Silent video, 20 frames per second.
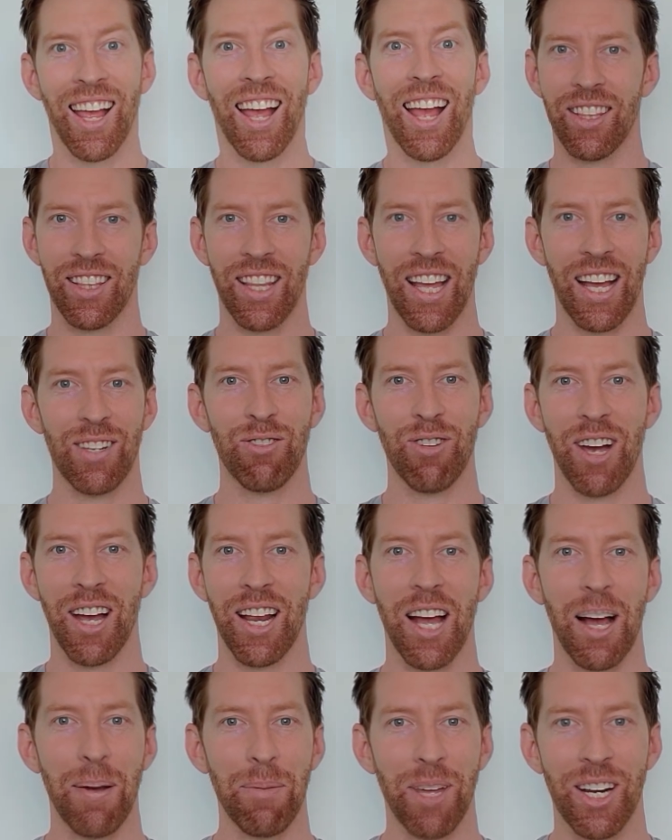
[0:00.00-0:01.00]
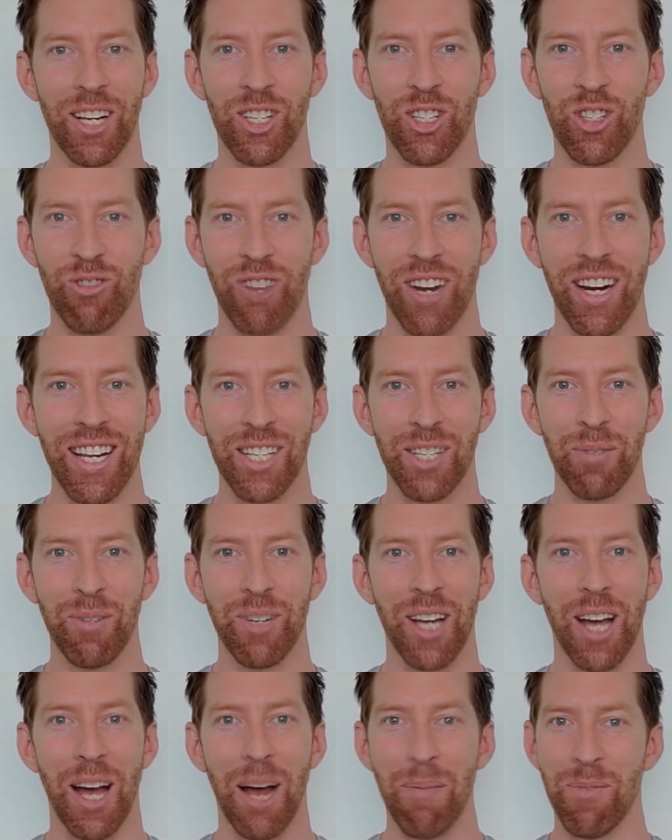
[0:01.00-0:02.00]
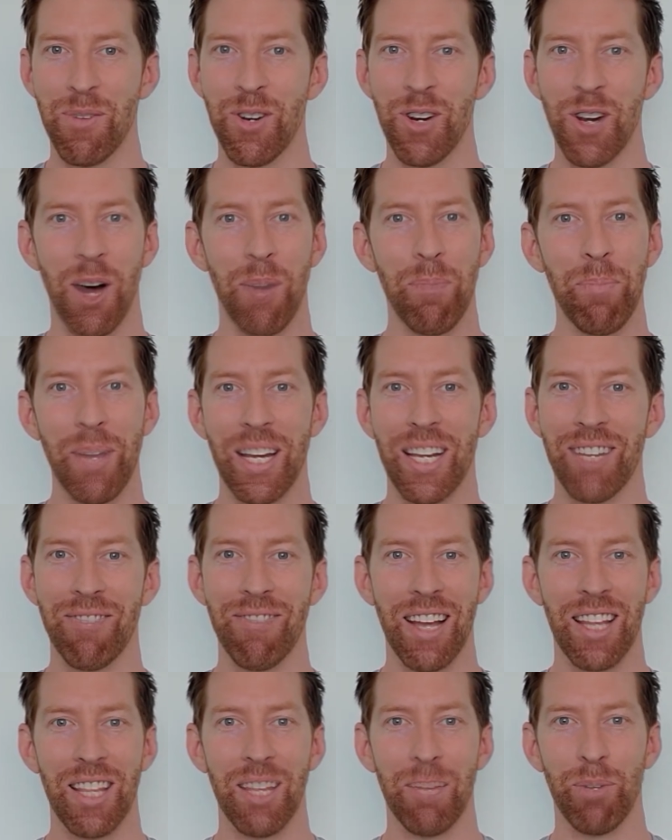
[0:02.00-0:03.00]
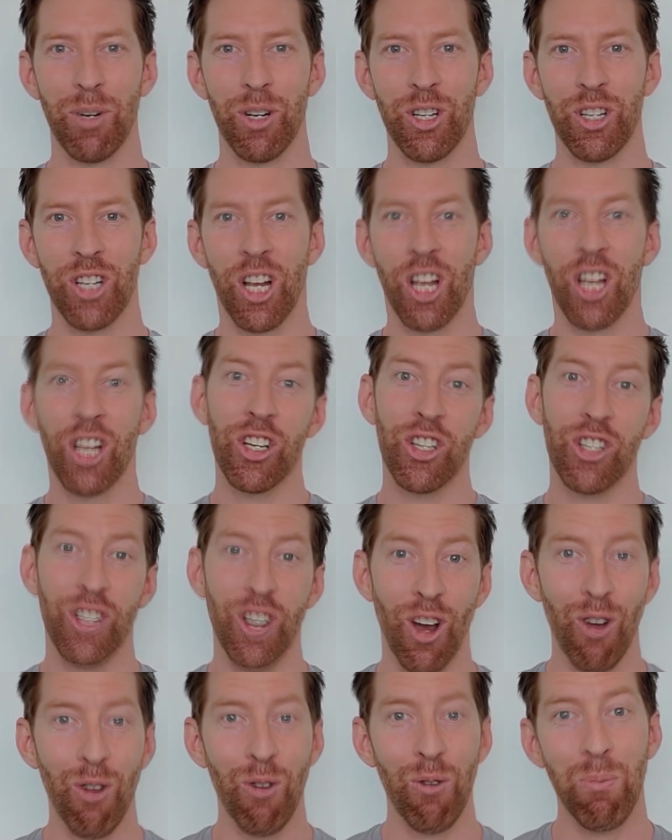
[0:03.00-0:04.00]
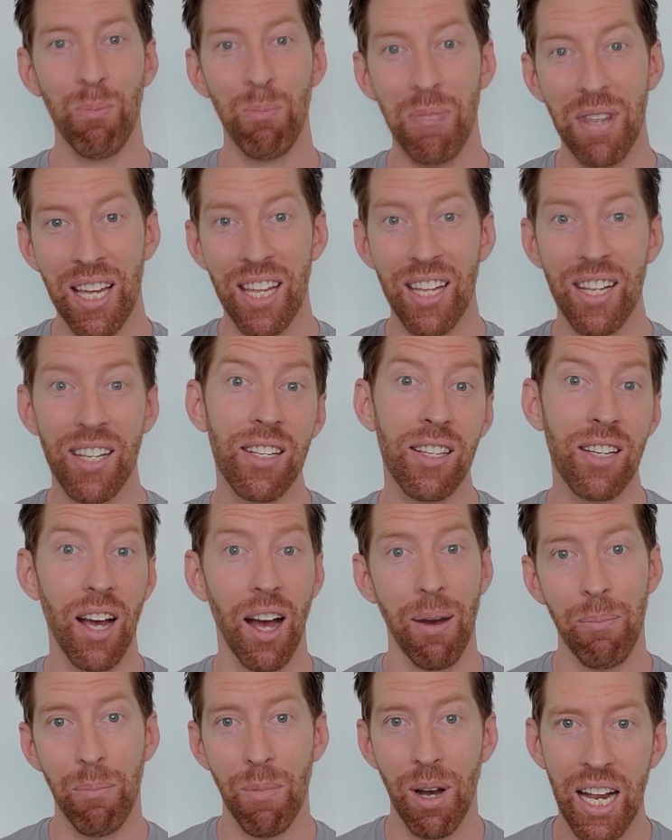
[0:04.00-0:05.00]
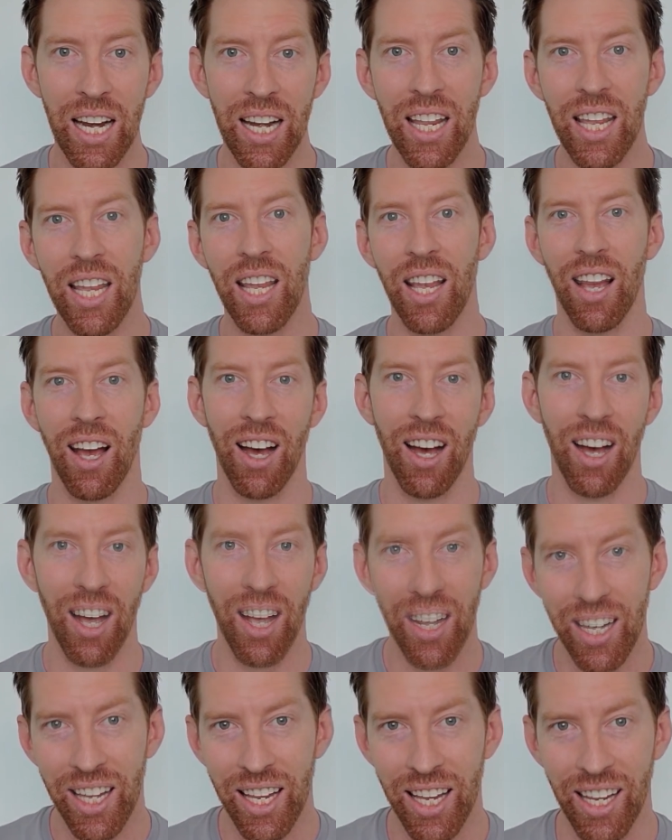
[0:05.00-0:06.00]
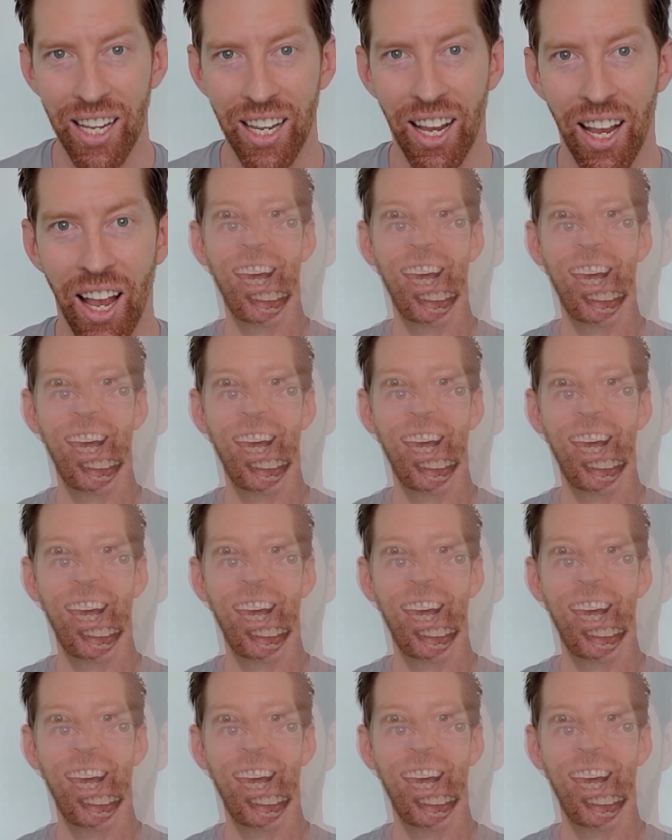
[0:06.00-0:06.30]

That's right, I'm getting straight into it. I'm not beating around the bush. Show me the money, honey.